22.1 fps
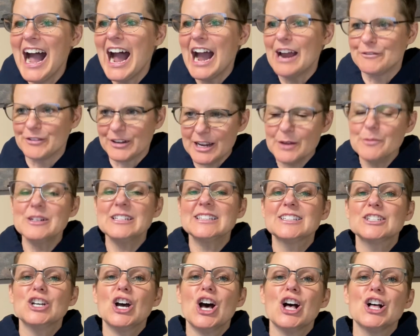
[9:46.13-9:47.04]
forget what
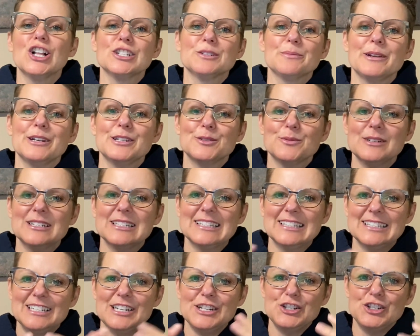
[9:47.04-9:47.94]
it's called, but it's when
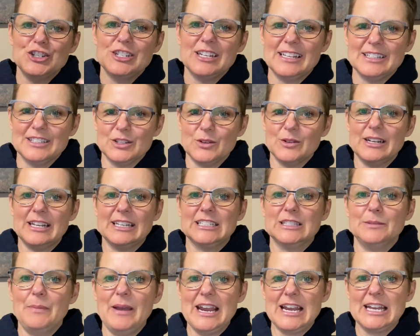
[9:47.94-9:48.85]
it's stitched and so it
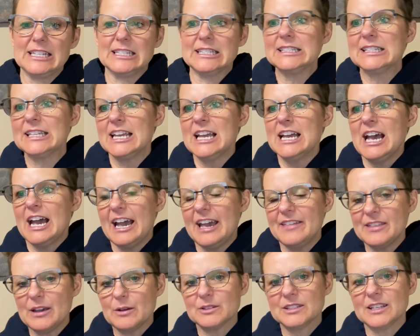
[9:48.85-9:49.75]
expands.
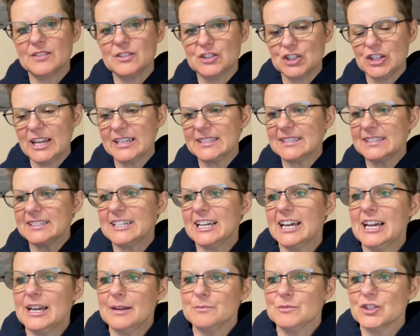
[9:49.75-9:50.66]
And that was on the chest,
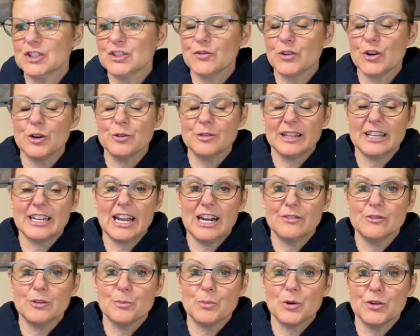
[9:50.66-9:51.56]
just for
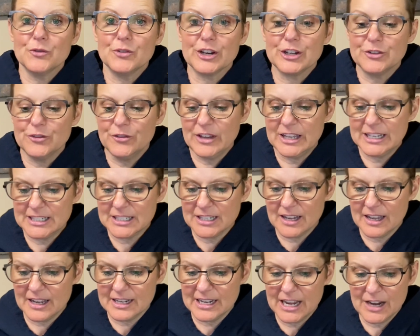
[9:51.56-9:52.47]
kind of a perfect fit
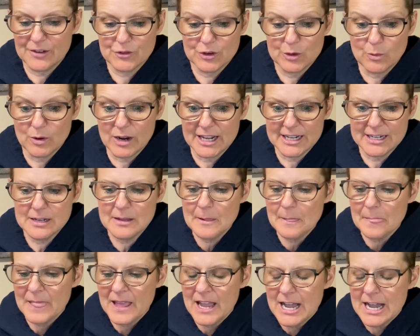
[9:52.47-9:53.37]
on everyone.
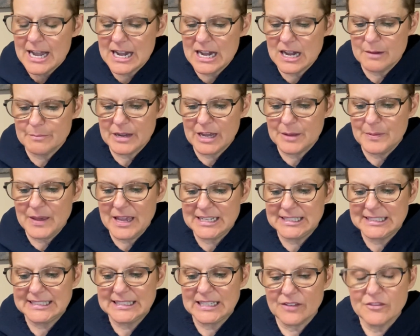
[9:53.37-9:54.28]
I
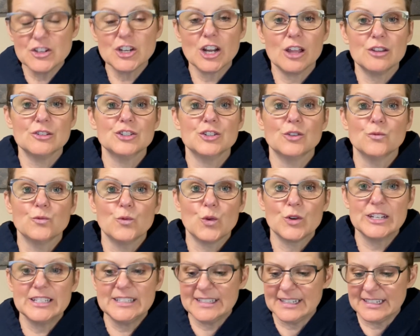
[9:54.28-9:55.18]
paid
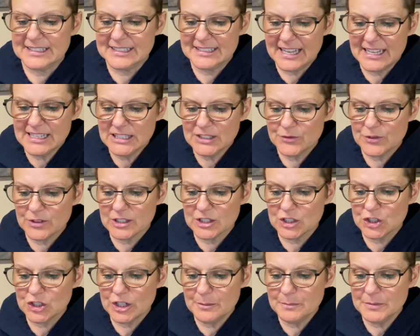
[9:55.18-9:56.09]
$7.46 for
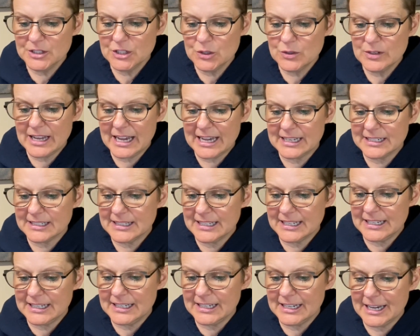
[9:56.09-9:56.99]
this jumpsuit at
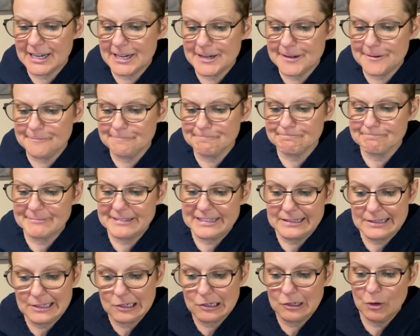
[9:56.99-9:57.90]
the
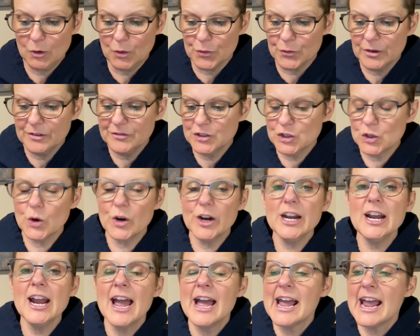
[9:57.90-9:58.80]
good old thrift
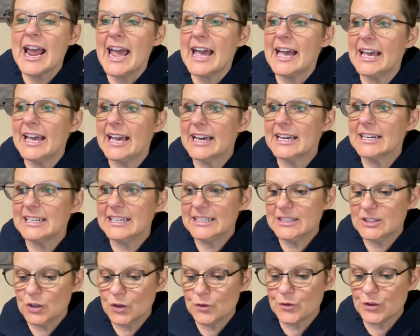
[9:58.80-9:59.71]
store, and
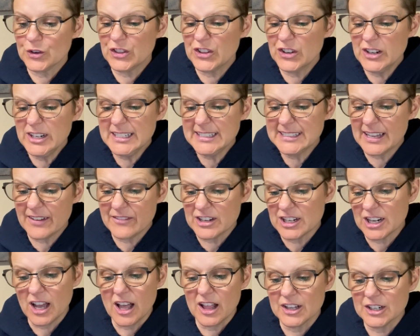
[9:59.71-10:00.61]
it sold for
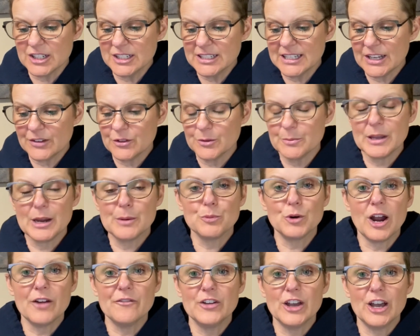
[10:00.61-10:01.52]
$37, giving me a
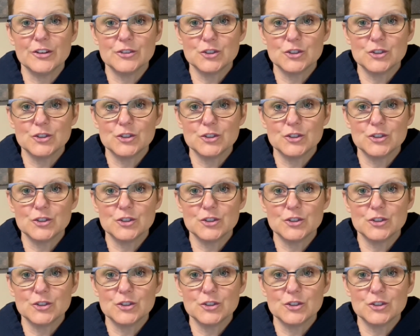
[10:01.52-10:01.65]
profit of